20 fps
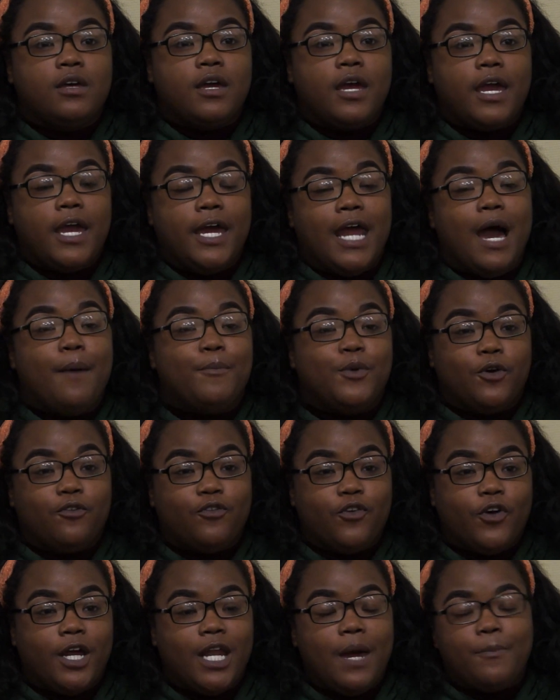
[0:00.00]
and I'm your
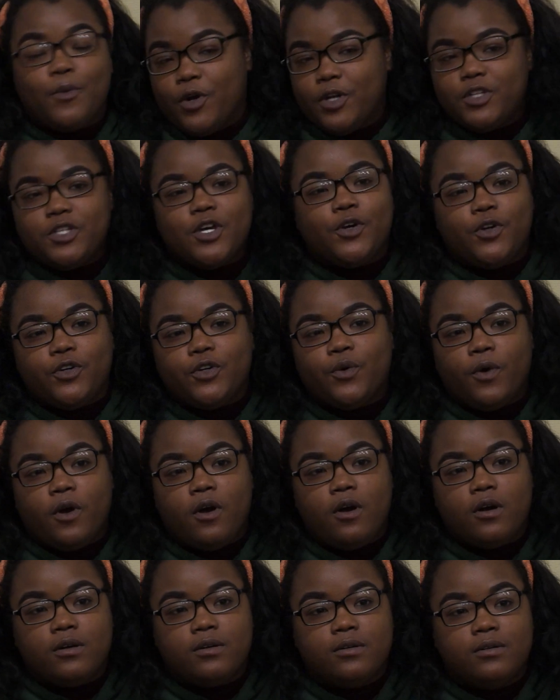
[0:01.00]
friend, I'm going to tell you you're
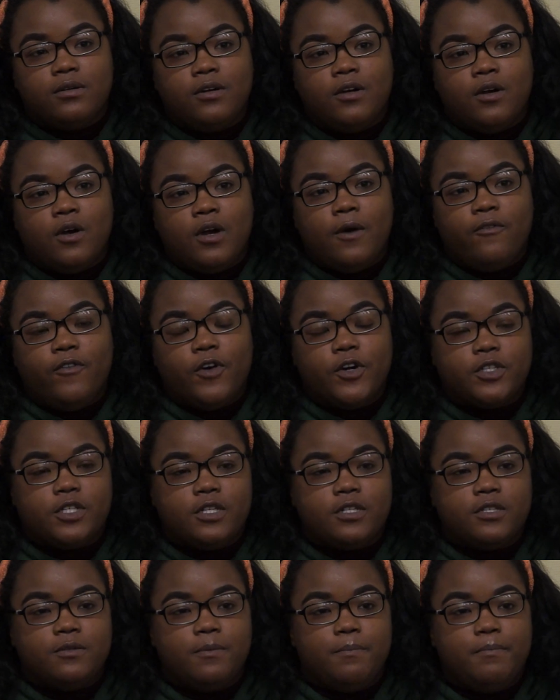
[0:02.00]
wrong.
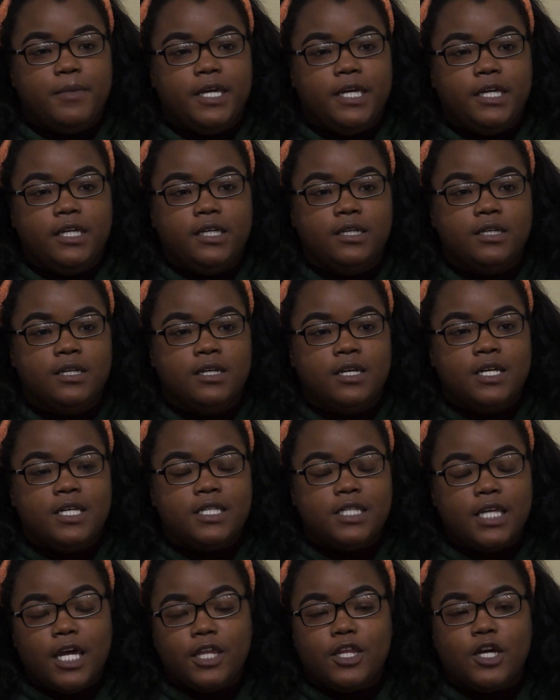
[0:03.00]
Versus me
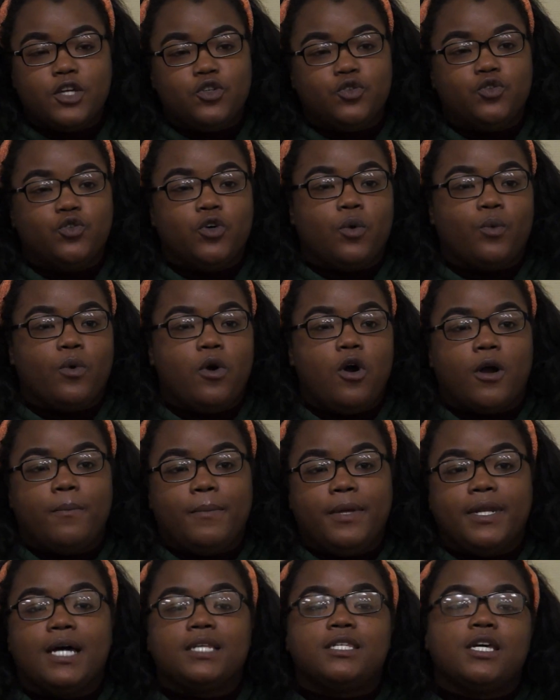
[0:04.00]
seeing that you're doing wrong and me
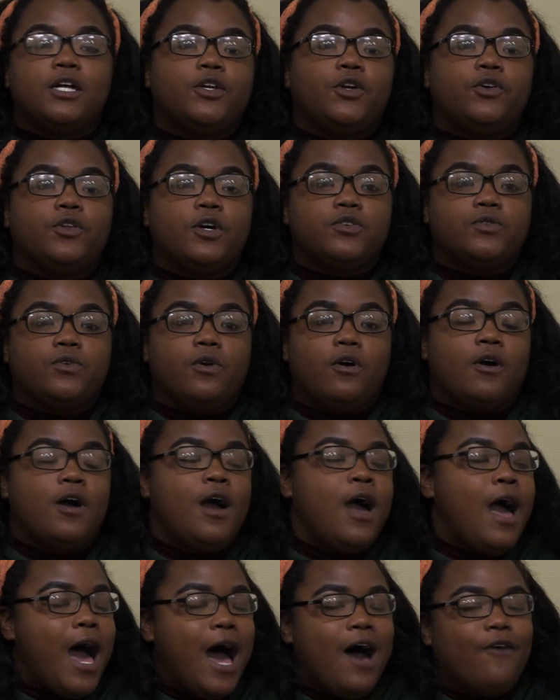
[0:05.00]
not telling you that you're wrong.
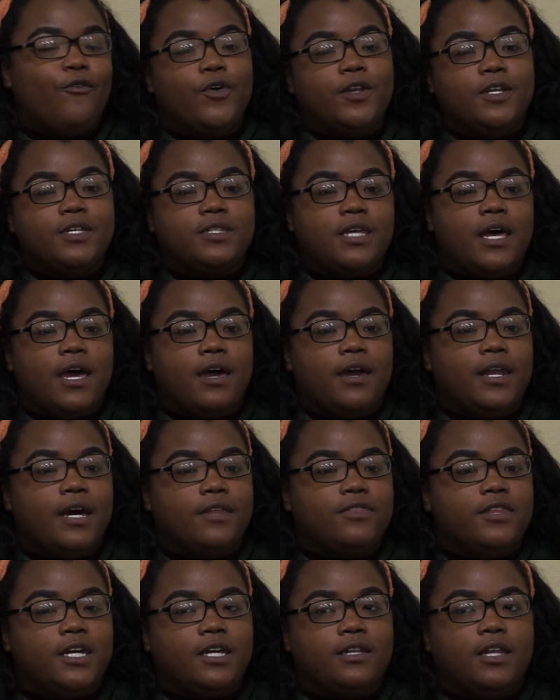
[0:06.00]
I witnessed that, and I
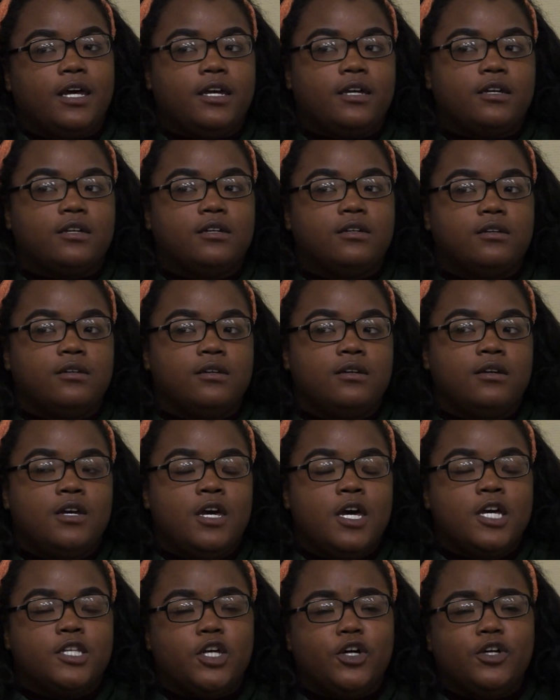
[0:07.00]
think like
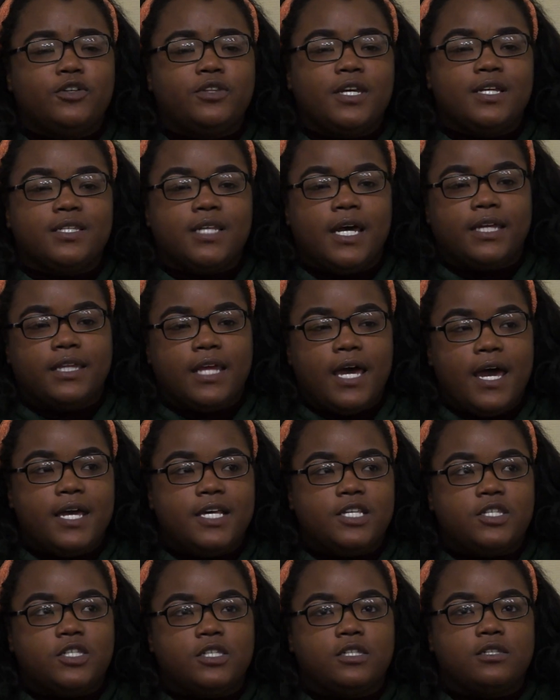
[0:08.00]
certain things like that,
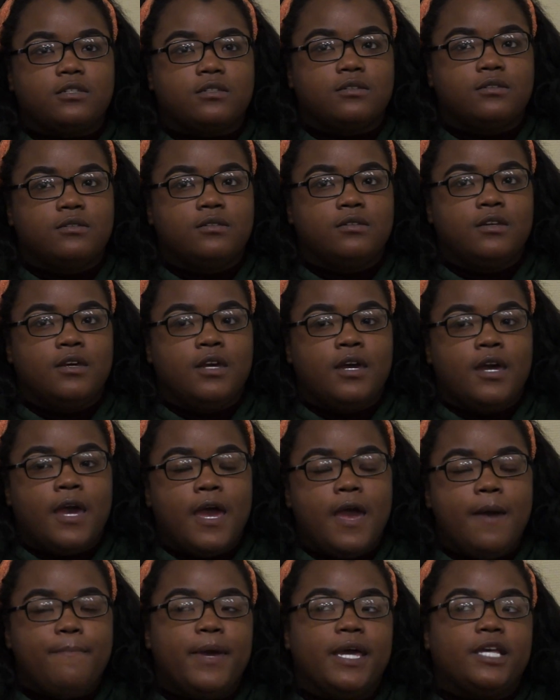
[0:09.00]
it's just,
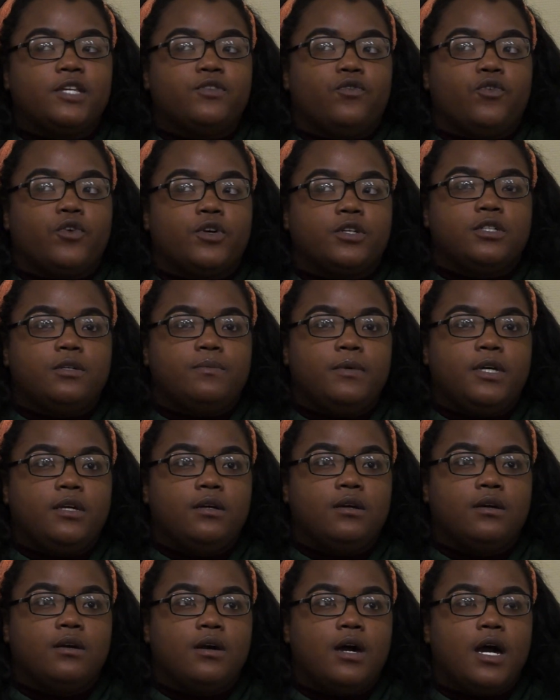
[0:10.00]
it makes for it to be
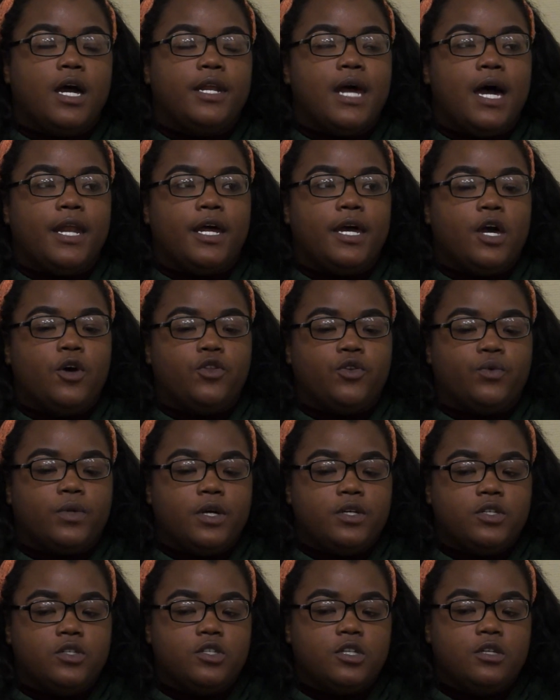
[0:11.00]
not a healthy
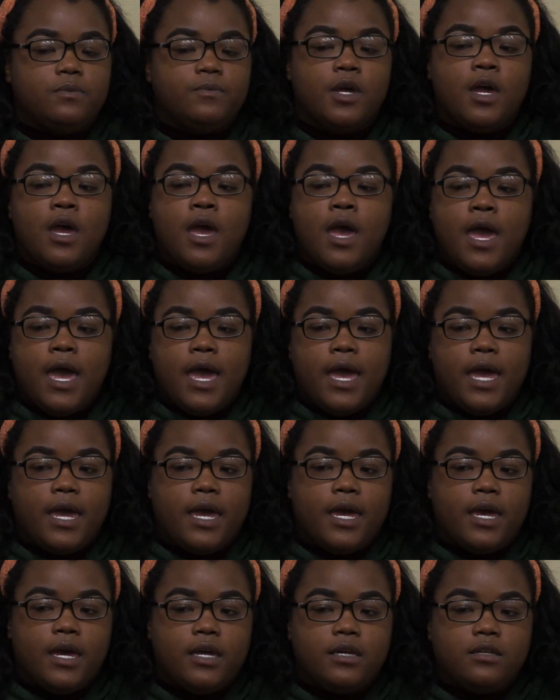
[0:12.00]
relationship.
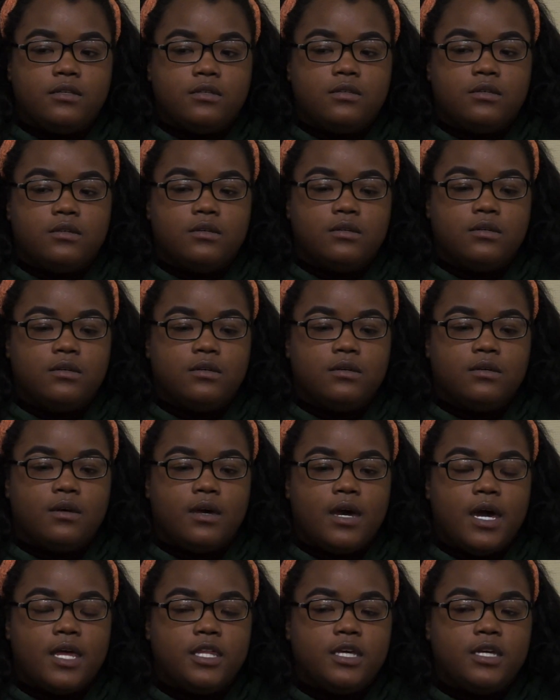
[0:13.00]
And
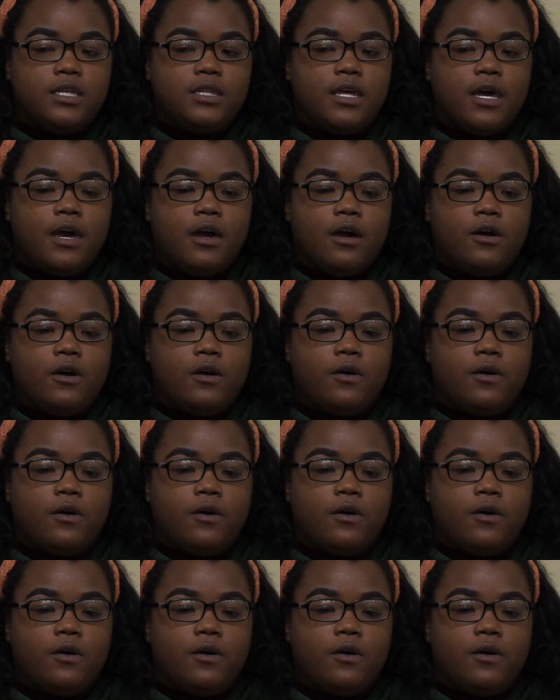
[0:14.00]
I think that